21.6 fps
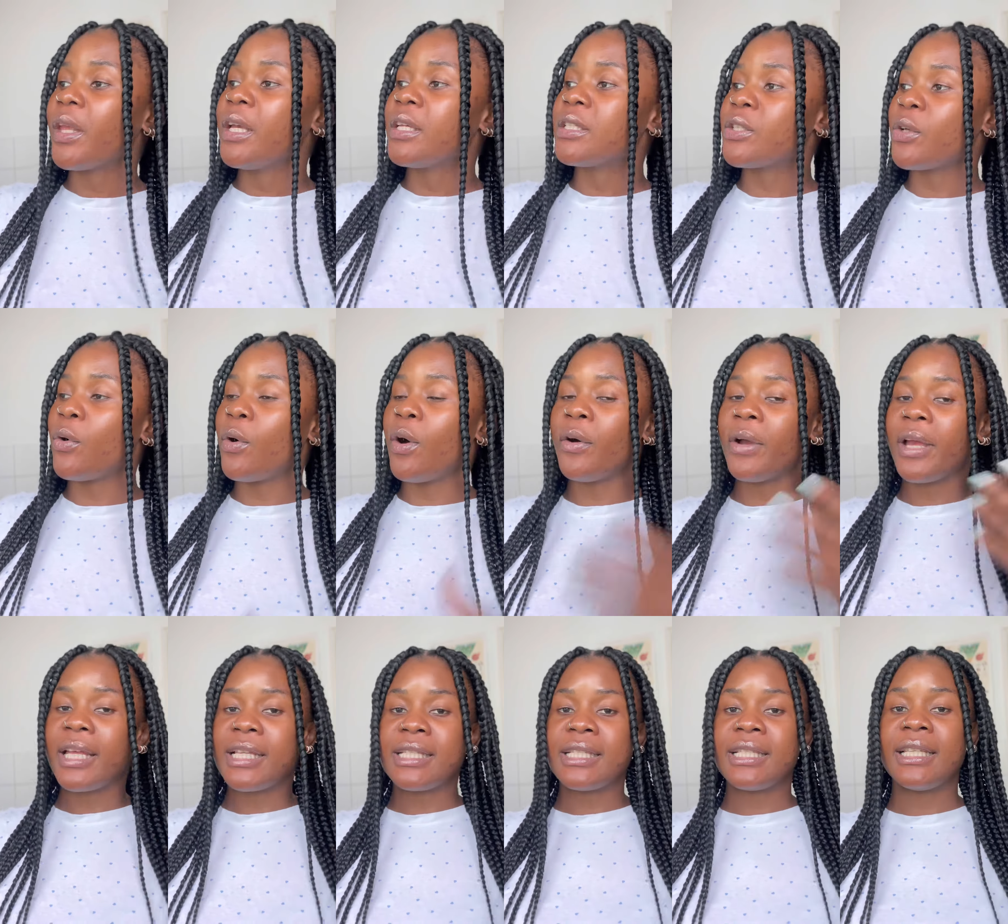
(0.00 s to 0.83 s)
So I'll
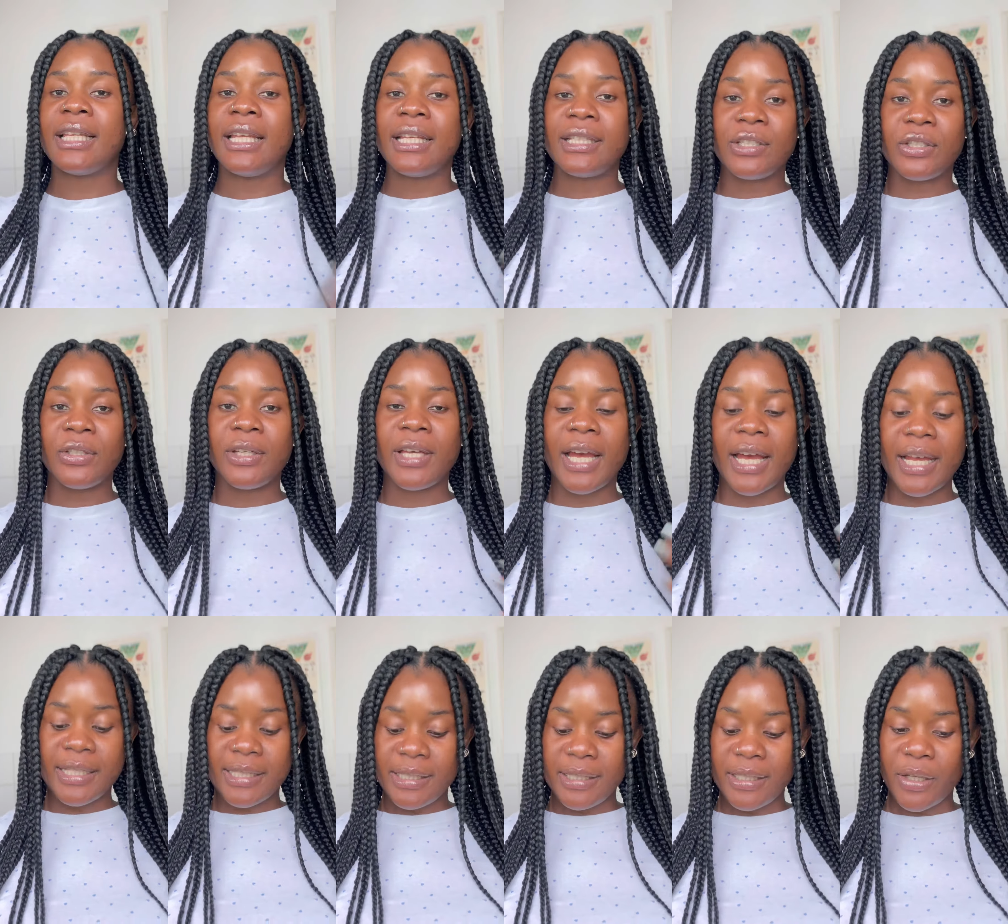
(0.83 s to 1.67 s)
get to let you
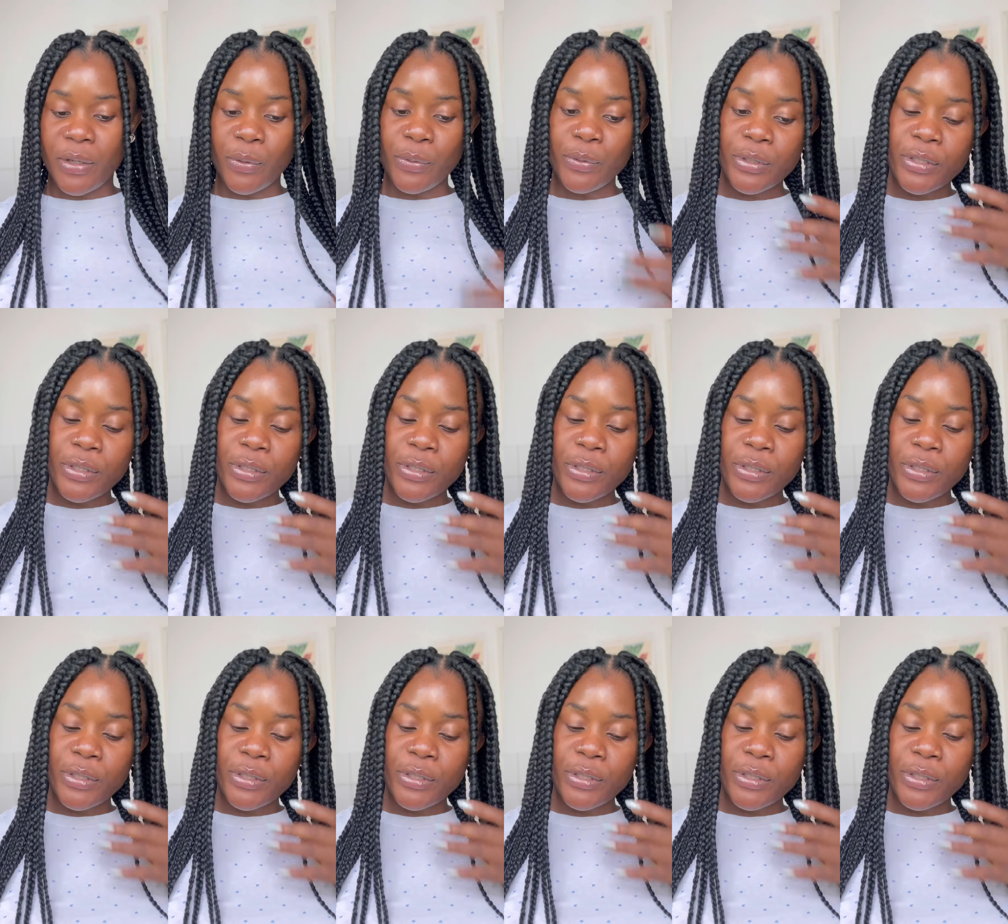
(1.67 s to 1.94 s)
guys know.